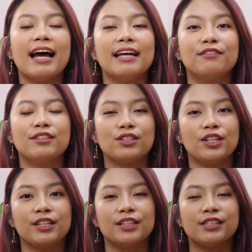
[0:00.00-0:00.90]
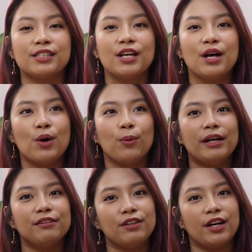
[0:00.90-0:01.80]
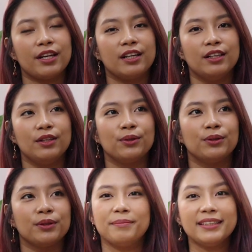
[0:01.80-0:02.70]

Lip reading: had struggles while vlogging alone,